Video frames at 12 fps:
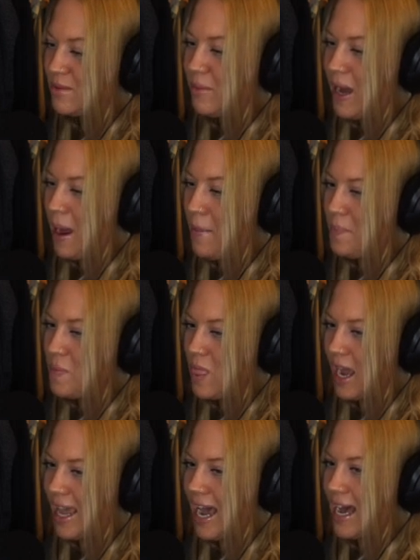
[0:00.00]
But
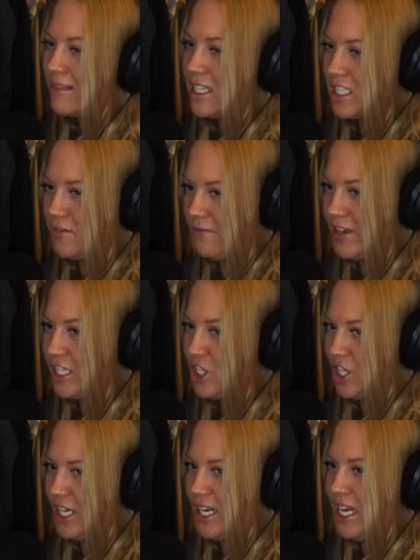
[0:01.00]
I had this
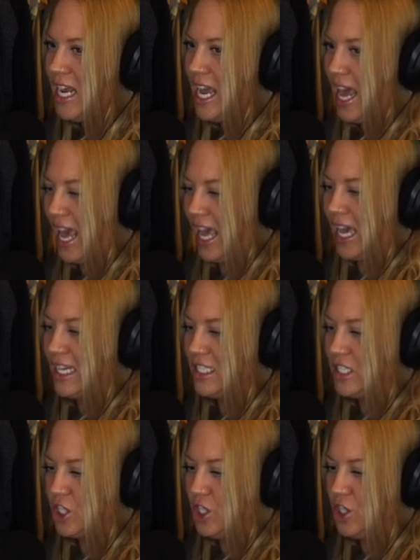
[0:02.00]
vision,
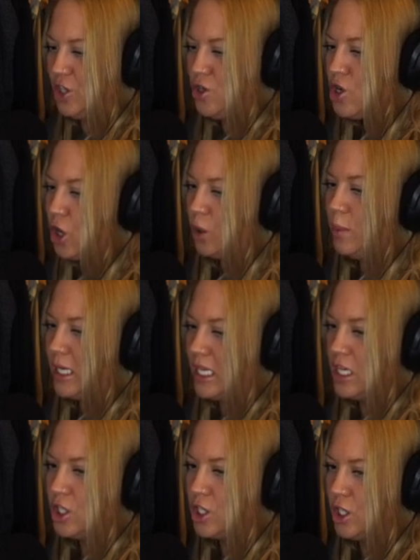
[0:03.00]
and
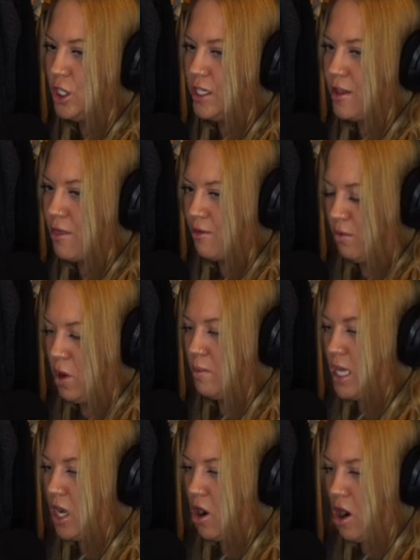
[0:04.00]
nobody could throw
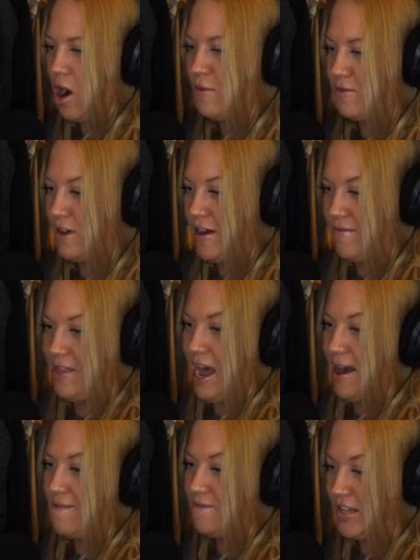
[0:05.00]
me off of
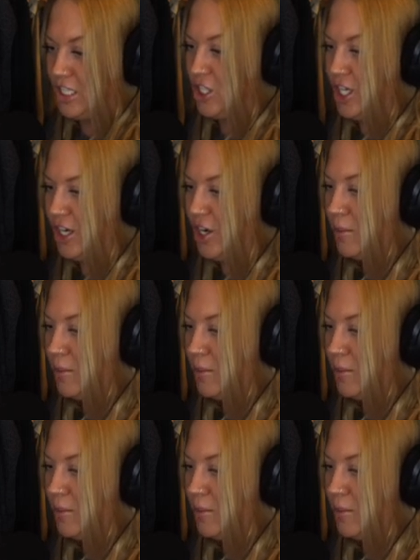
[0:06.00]
that vision.